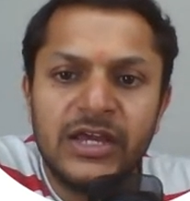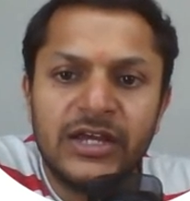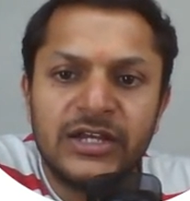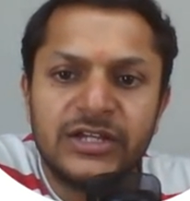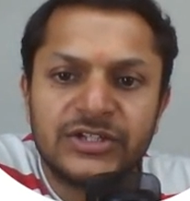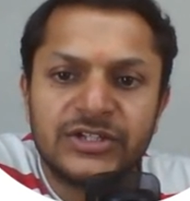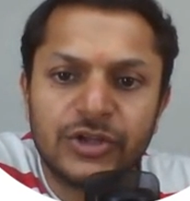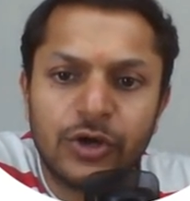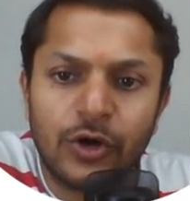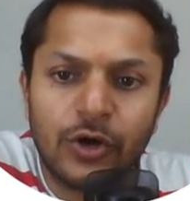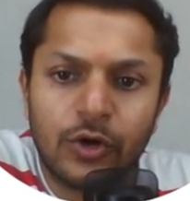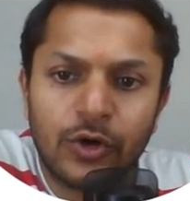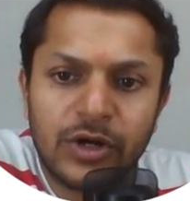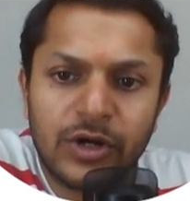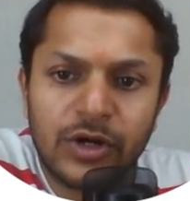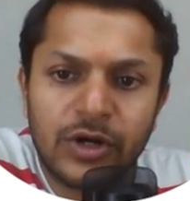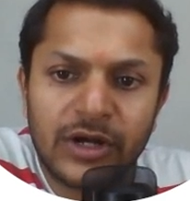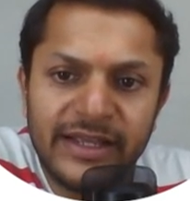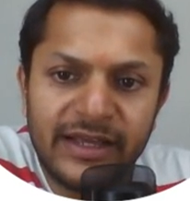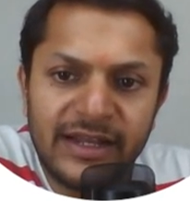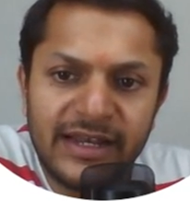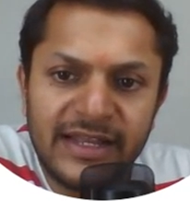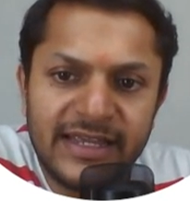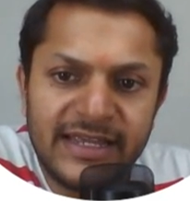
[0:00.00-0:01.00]
So
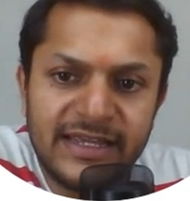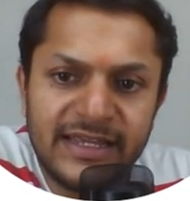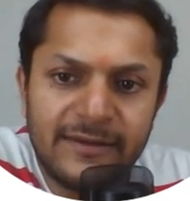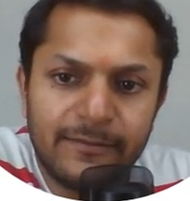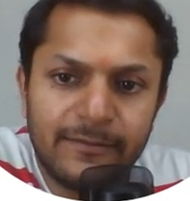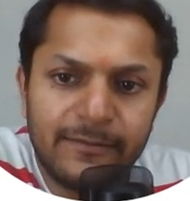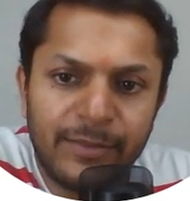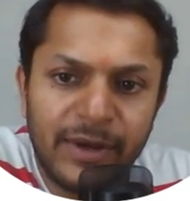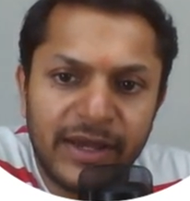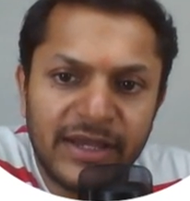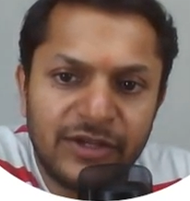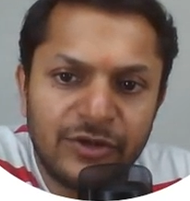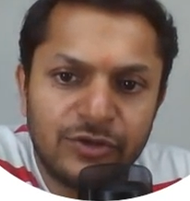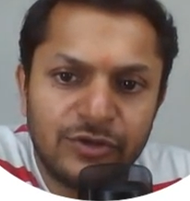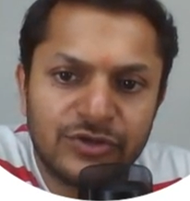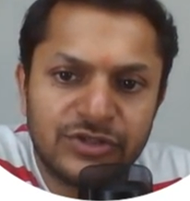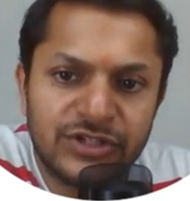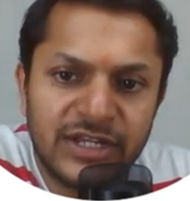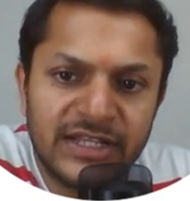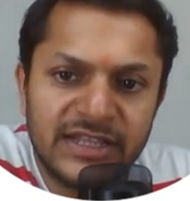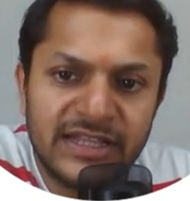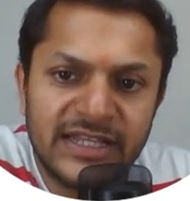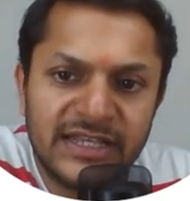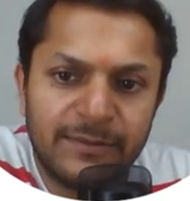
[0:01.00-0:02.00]
clearly by
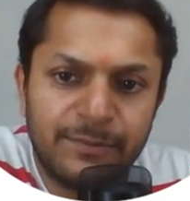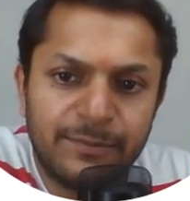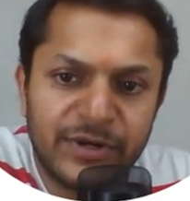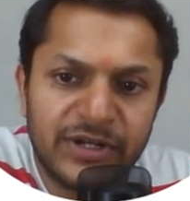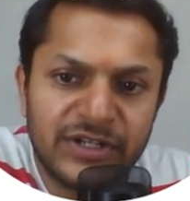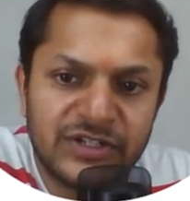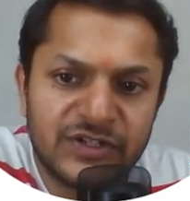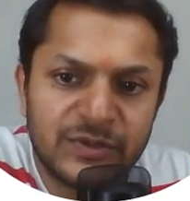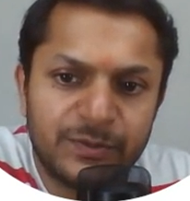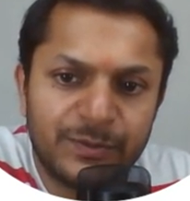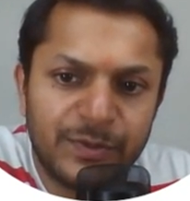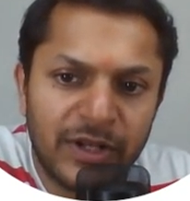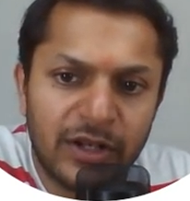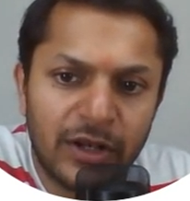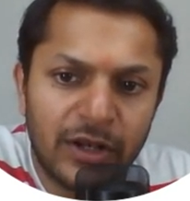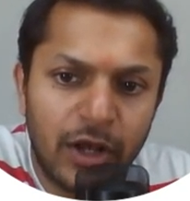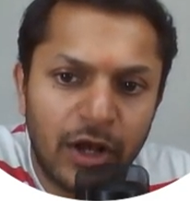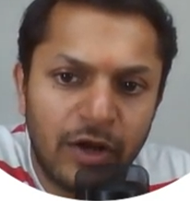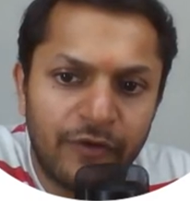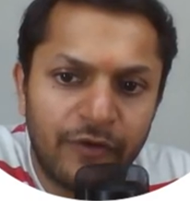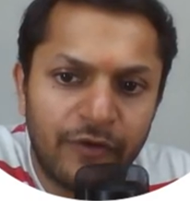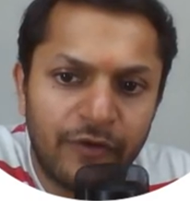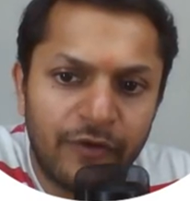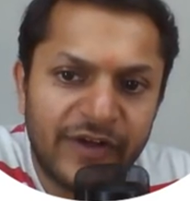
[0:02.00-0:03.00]
using the principle
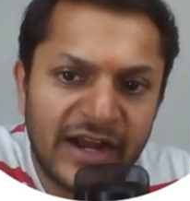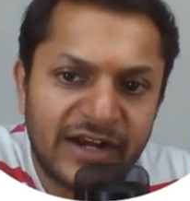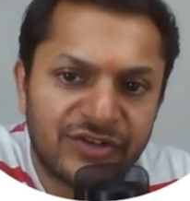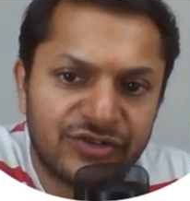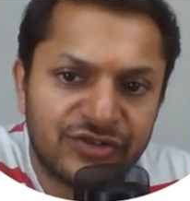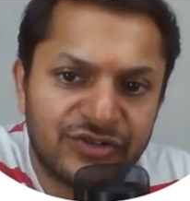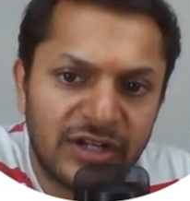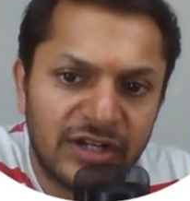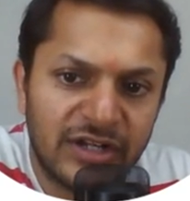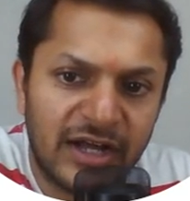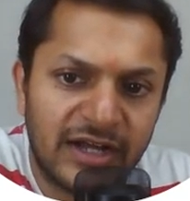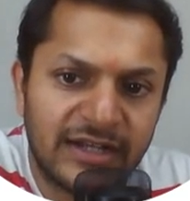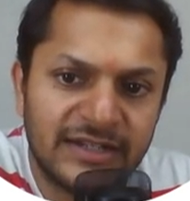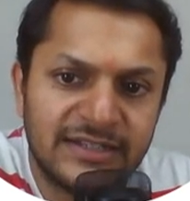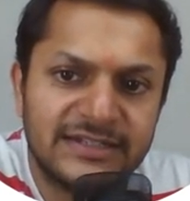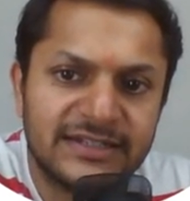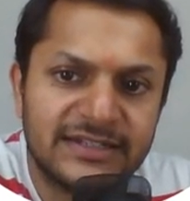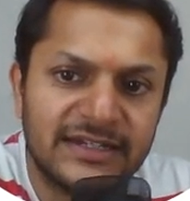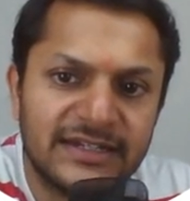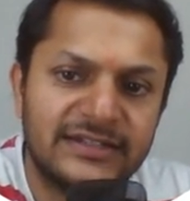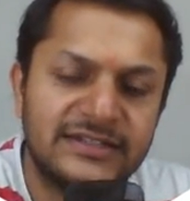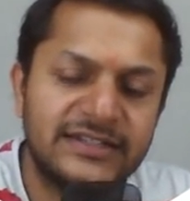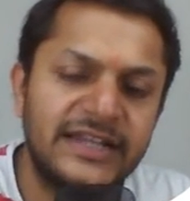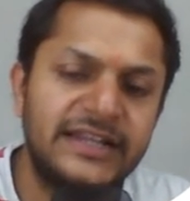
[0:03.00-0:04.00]
of fractional
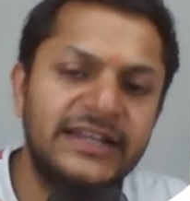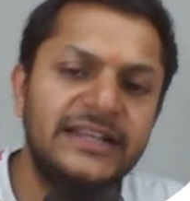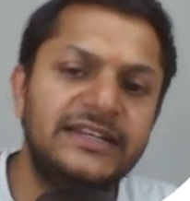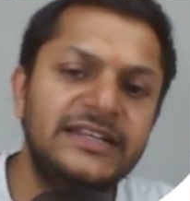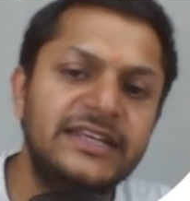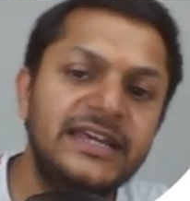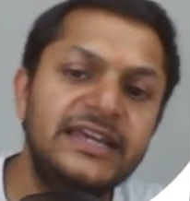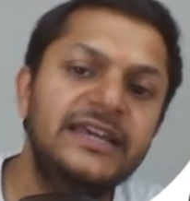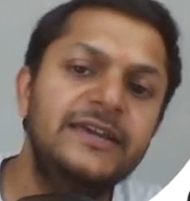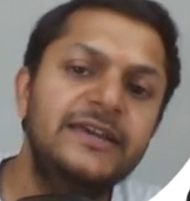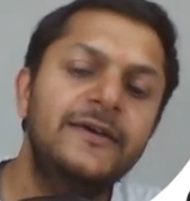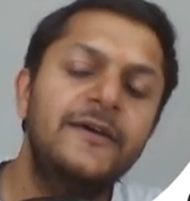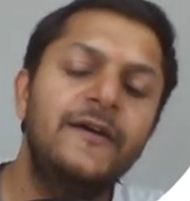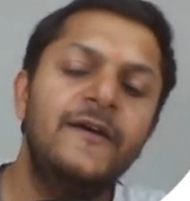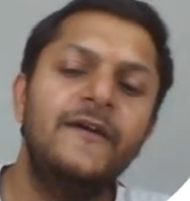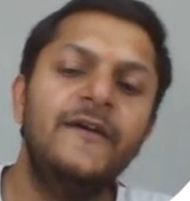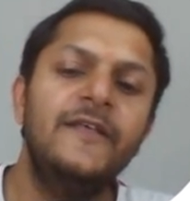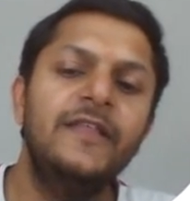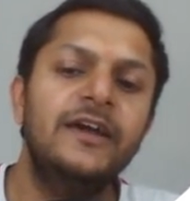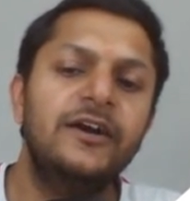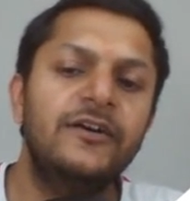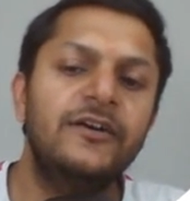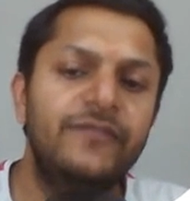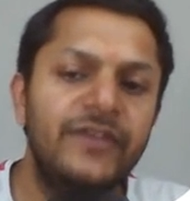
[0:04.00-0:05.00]
uncertainty,
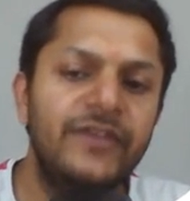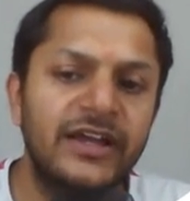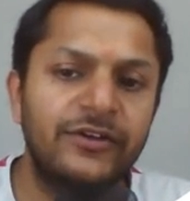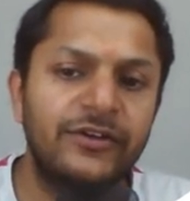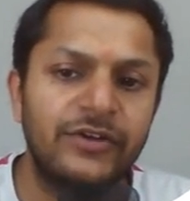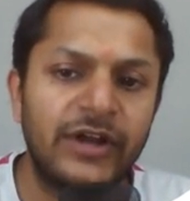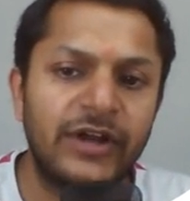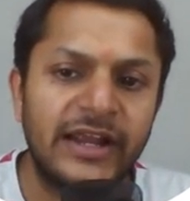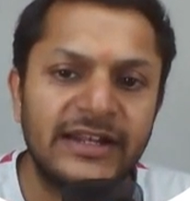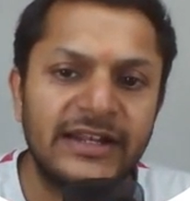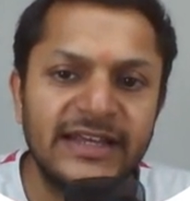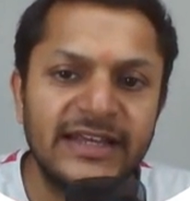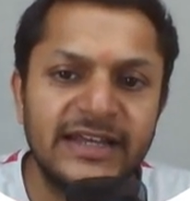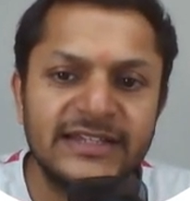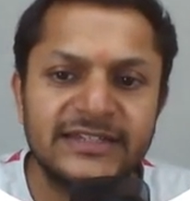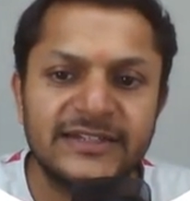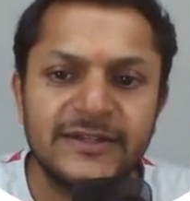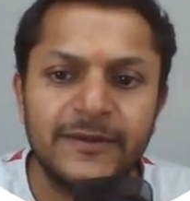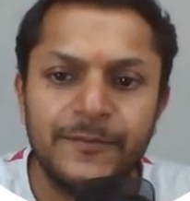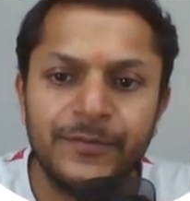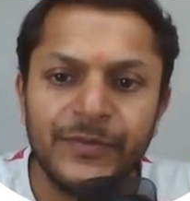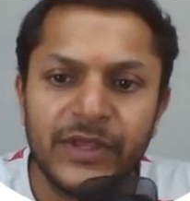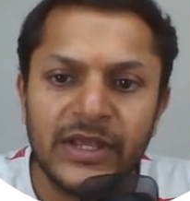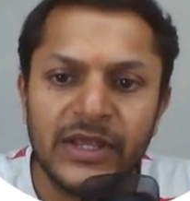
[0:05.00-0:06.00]
we can write this.
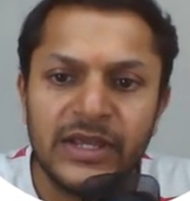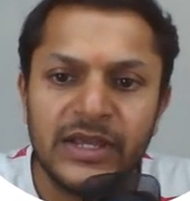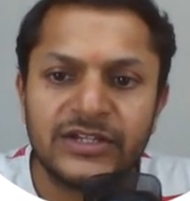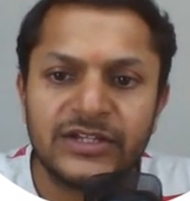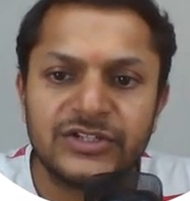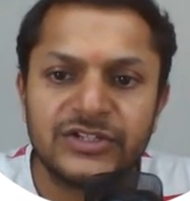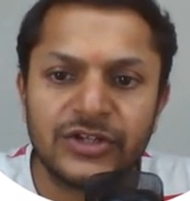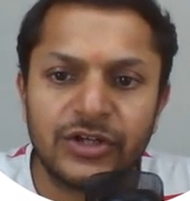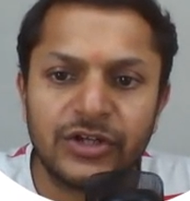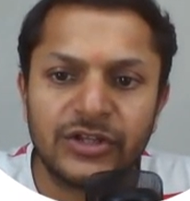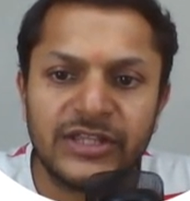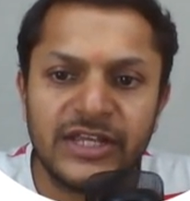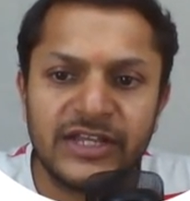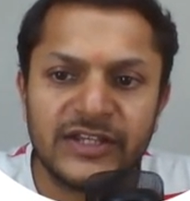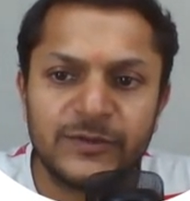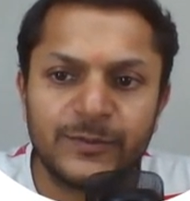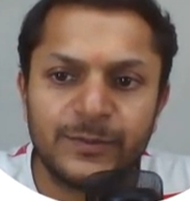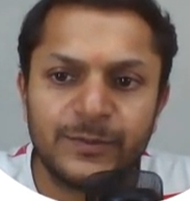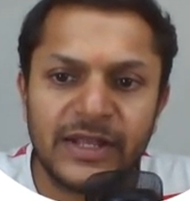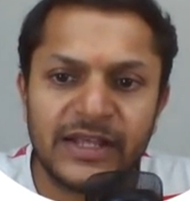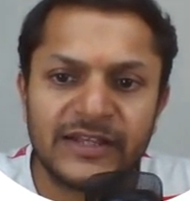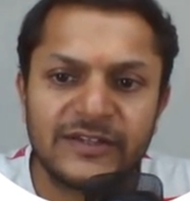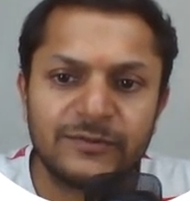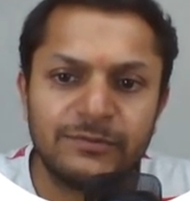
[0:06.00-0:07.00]
So this
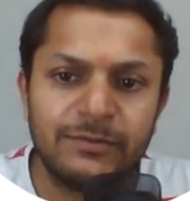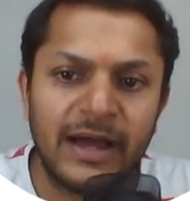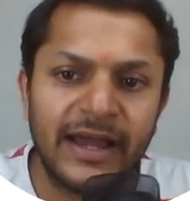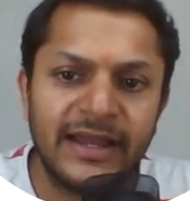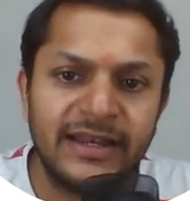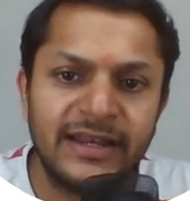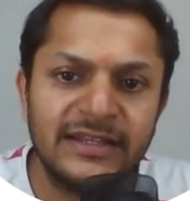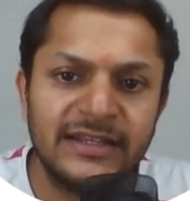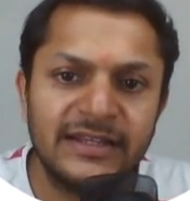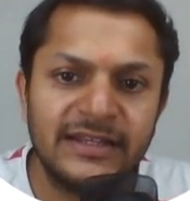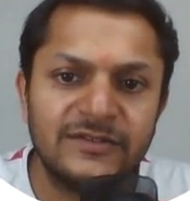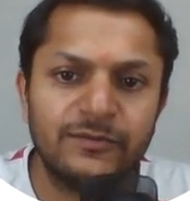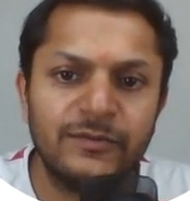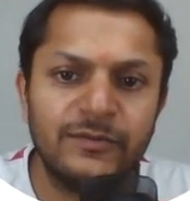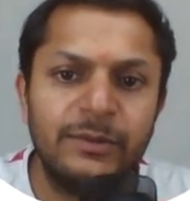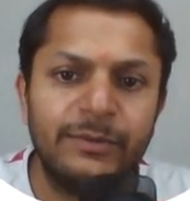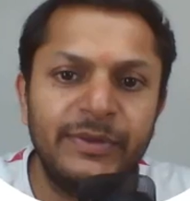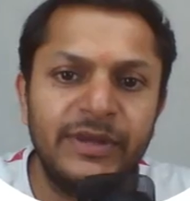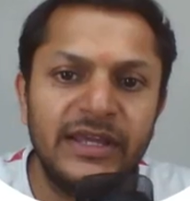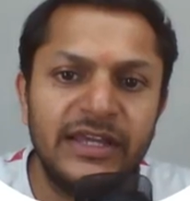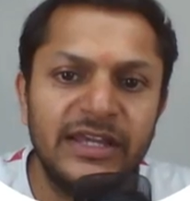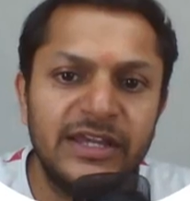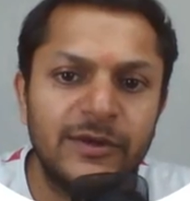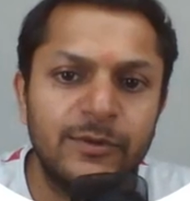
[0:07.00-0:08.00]
plus minus will
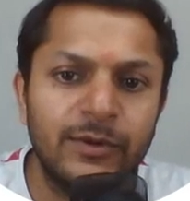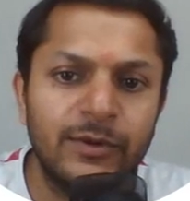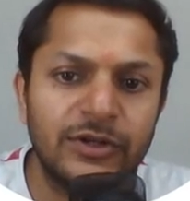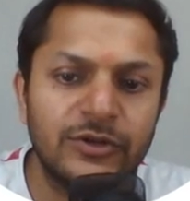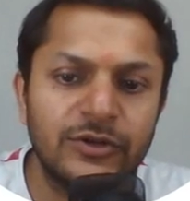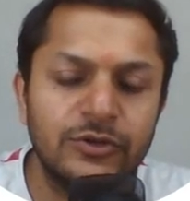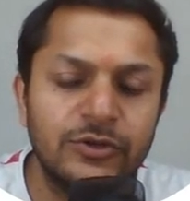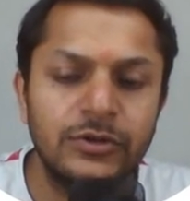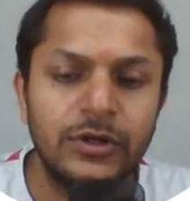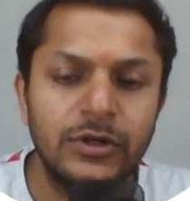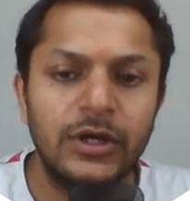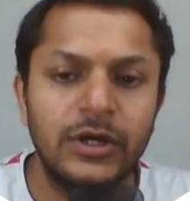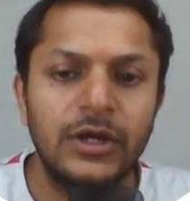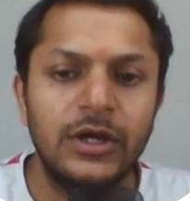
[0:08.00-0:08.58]
be equal to